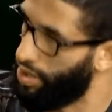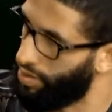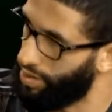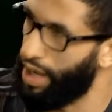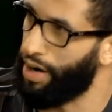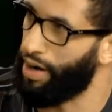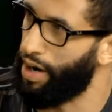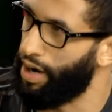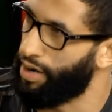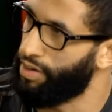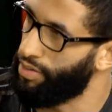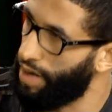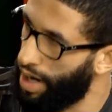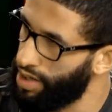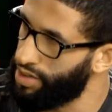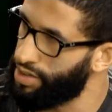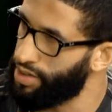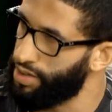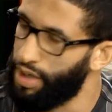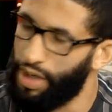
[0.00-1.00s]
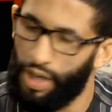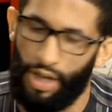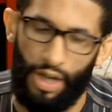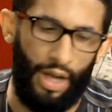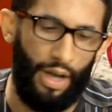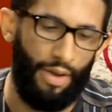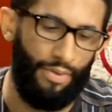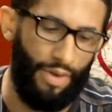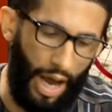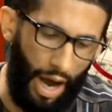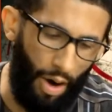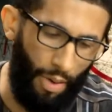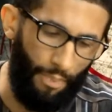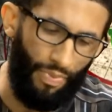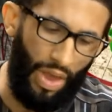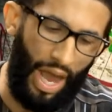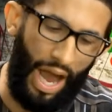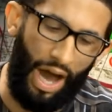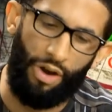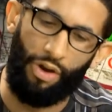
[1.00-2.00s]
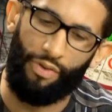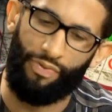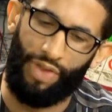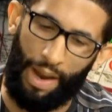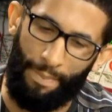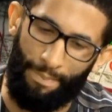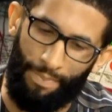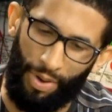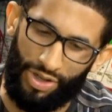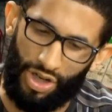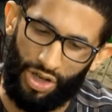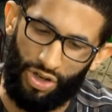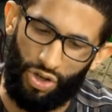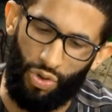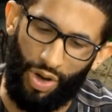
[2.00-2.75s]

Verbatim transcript: naira, mm-hmm, right? Mm-hmm. Now, out of that budget,